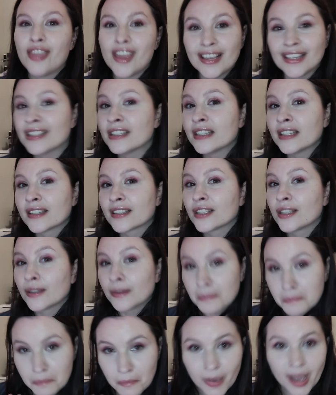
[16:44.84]
This
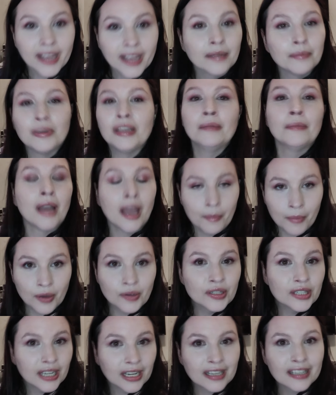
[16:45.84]
might be my
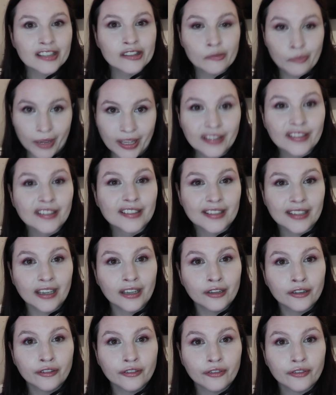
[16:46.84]
most
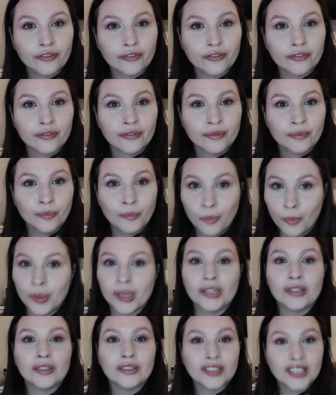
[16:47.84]
expensive
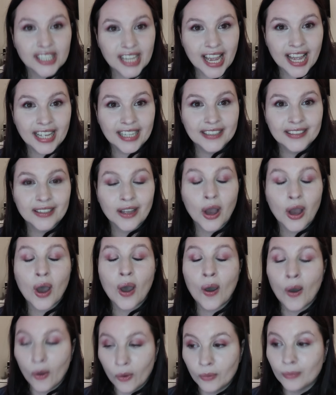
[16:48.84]
build yet.
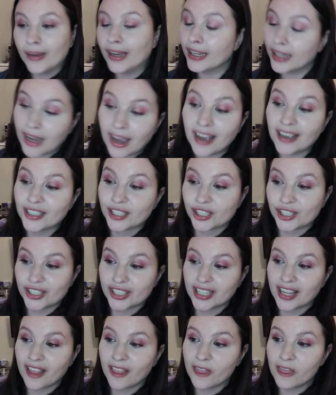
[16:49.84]
Oh my
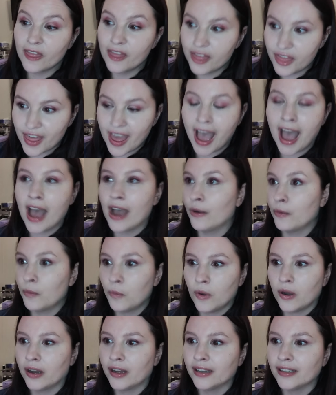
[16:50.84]
gosh.
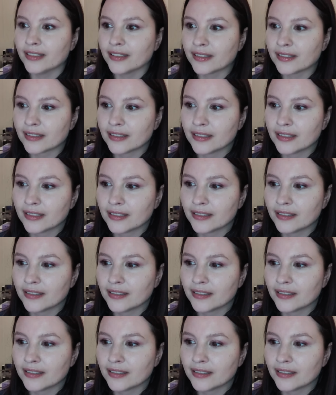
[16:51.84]
That was...